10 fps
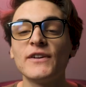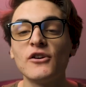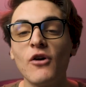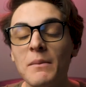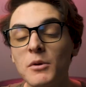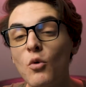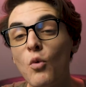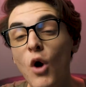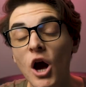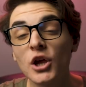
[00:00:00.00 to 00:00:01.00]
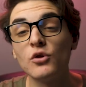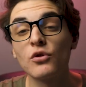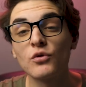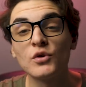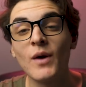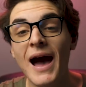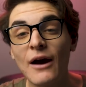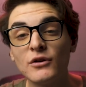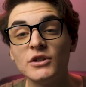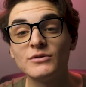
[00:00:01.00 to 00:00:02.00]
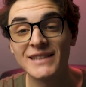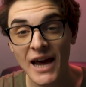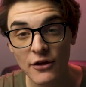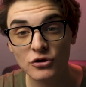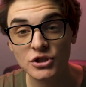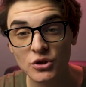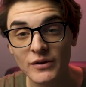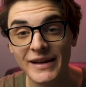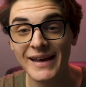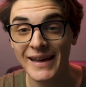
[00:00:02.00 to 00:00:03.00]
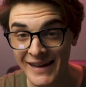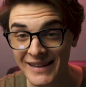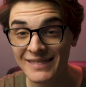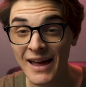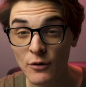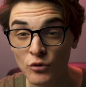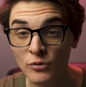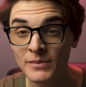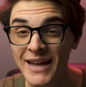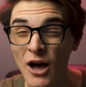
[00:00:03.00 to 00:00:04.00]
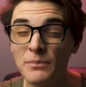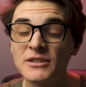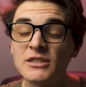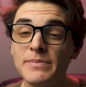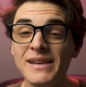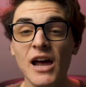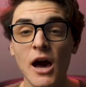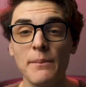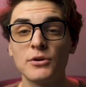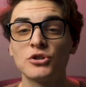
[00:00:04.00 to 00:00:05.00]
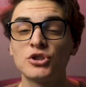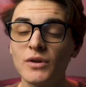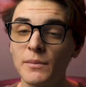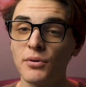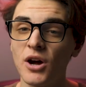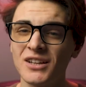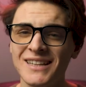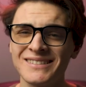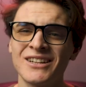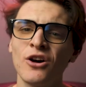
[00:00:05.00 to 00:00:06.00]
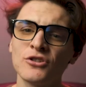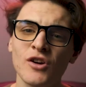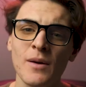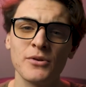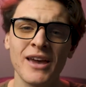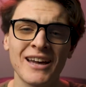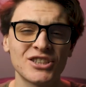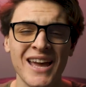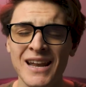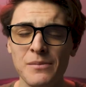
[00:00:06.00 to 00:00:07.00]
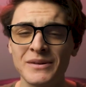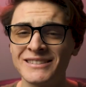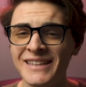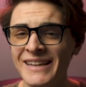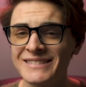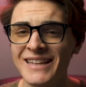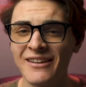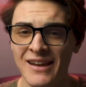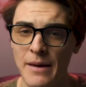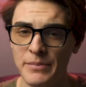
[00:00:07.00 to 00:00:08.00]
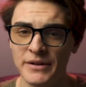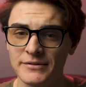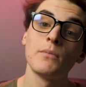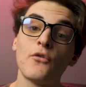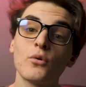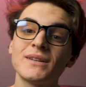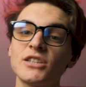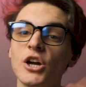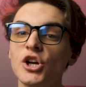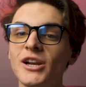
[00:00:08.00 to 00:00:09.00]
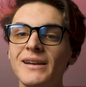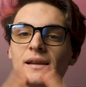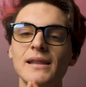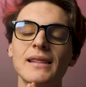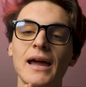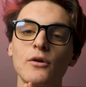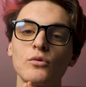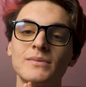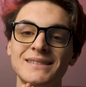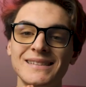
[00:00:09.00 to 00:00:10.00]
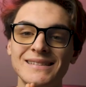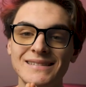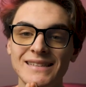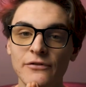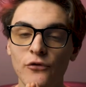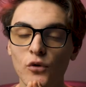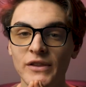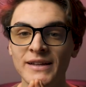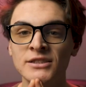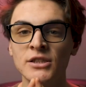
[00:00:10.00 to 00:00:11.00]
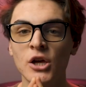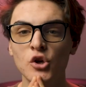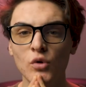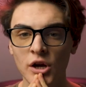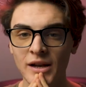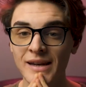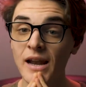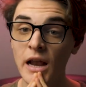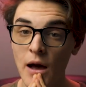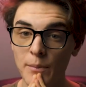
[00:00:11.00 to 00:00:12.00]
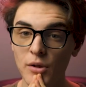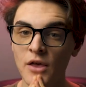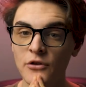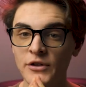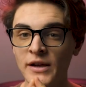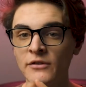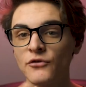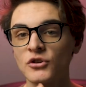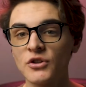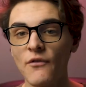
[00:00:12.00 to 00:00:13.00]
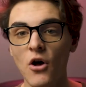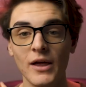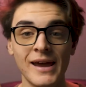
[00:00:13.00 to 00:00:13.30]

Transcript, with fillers: video, I'm gonna walk you through how to use tethered shooting in Lightroom to help speed up your shooting process and also help you catch any mistakes that could happen. Before we start, you're gonna need Lightroom C C for this. You are gonna need a couple other things. First of all,